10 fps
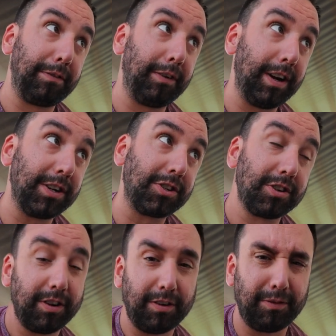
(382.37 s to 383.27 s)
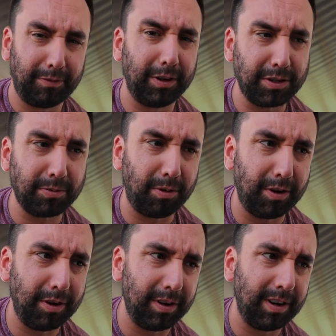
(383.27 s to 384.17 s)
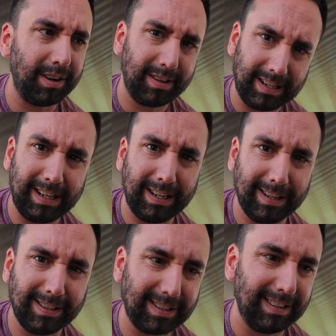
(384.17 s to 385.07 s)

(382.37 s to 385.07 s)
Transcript: fresh, fresh water in it.